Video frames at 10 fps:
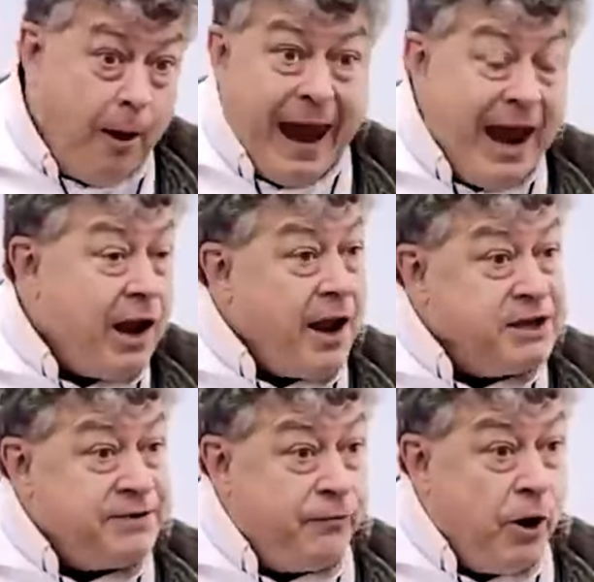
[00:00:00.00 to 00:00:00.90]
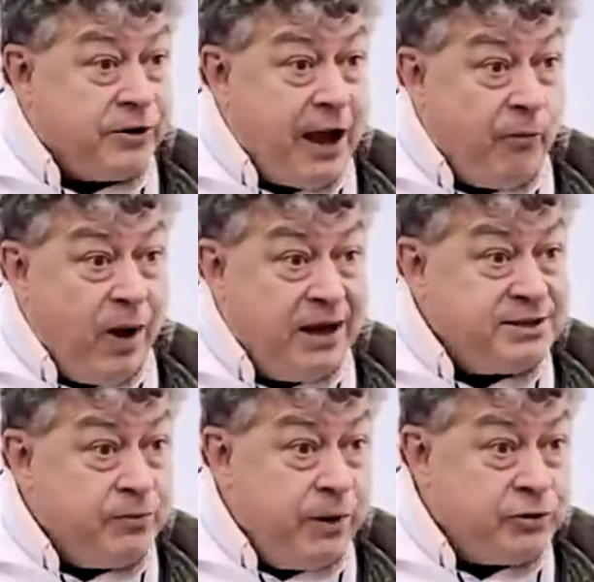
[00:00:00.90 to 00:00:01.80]
Airlines have worked out ways
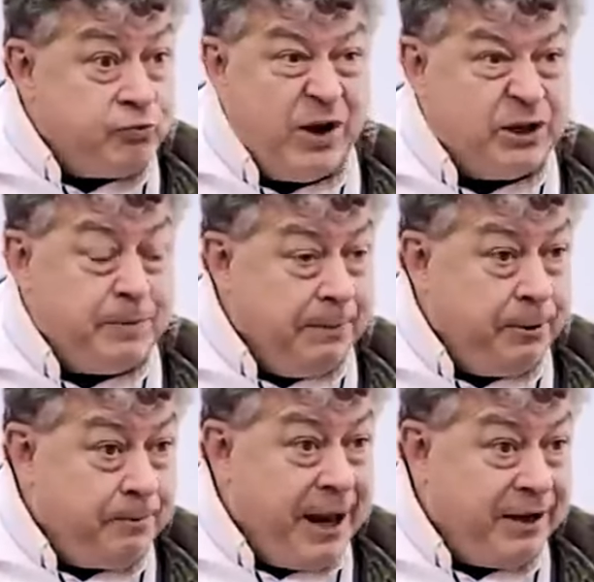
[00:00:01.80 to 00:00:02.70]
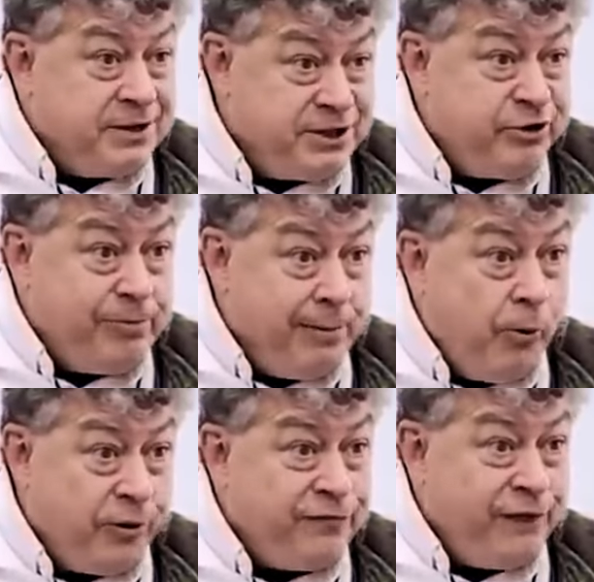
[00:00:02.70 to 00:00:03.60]
in which rich people pay considerably
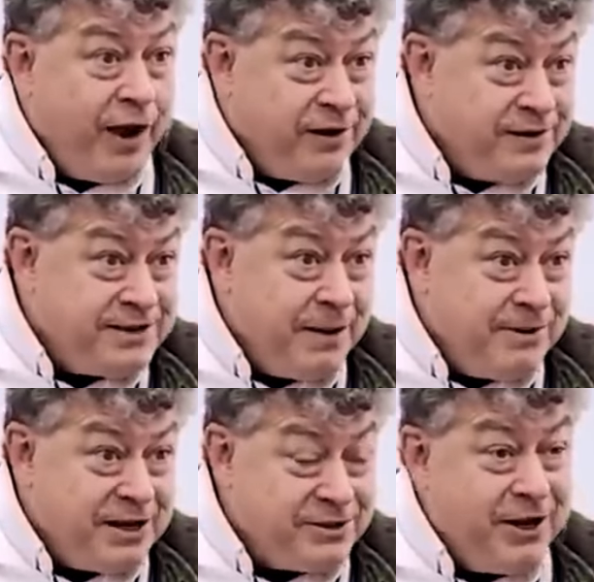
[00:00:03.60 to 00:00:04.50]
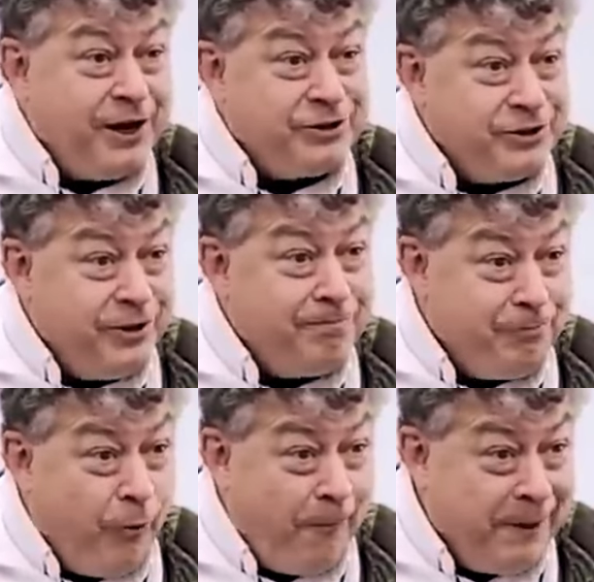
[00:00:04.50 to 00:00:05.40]
more to fly to the same destination than
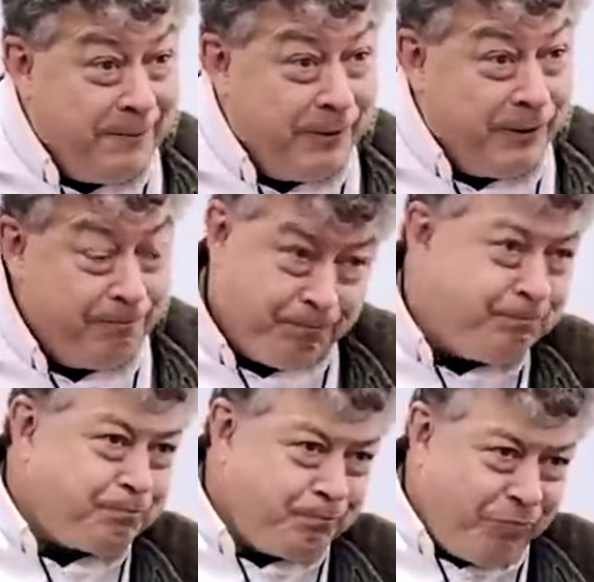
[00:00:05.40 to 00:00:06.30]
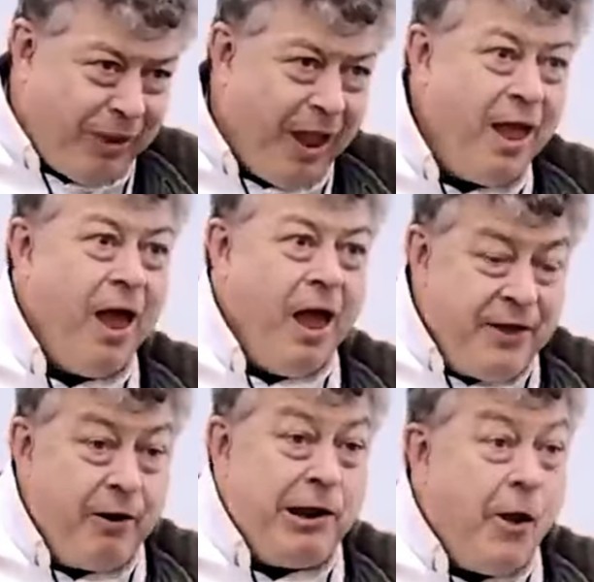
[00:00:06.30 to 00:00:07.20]
poor people.
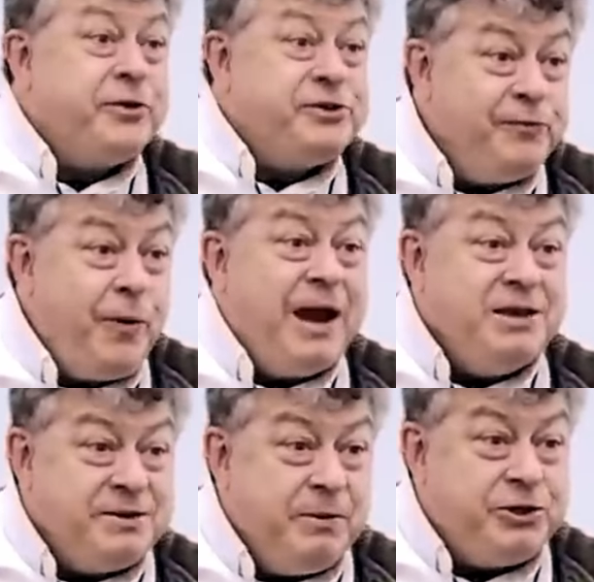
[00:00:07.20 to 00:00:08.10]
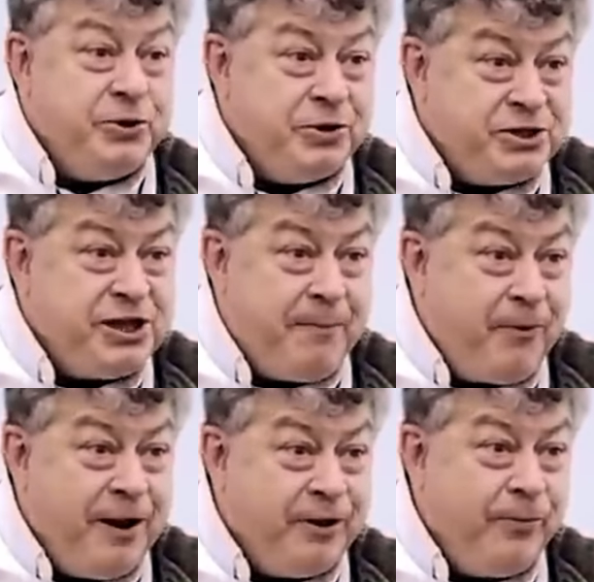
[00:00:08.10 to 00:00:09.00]
There are lots of ways in which you can
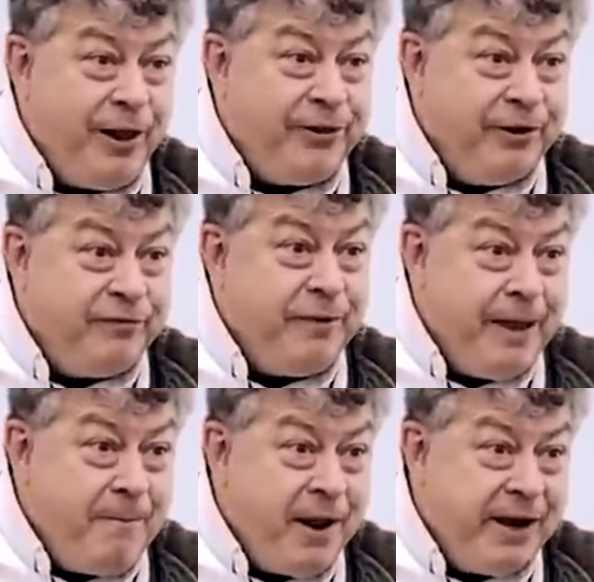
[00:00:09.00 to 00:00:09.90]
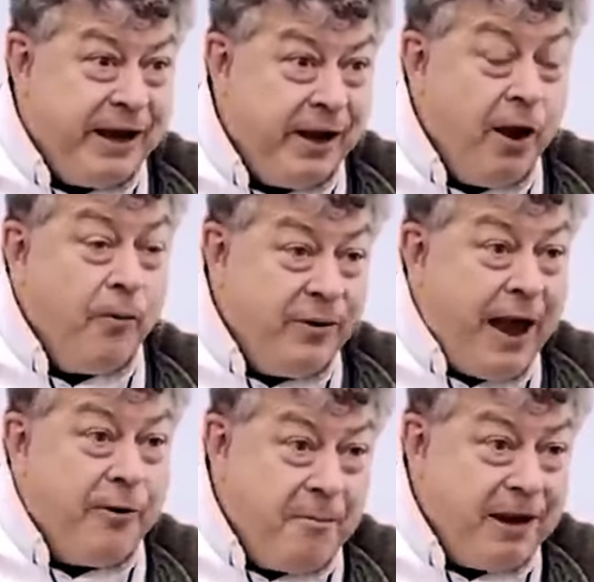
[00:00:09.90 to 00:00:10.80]
separate the wealthy from their money
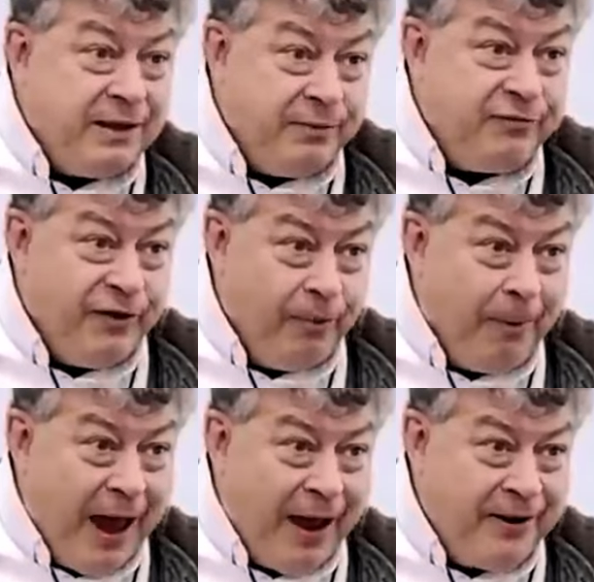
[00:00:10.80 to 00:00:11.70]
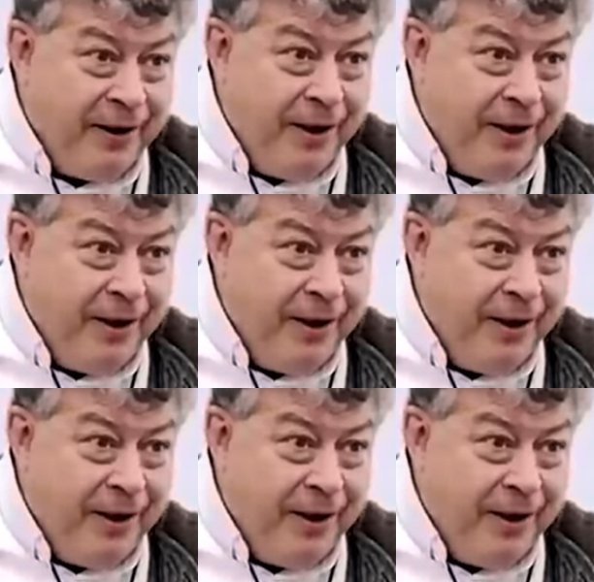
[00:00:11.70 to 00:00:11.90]
without making them feel bad.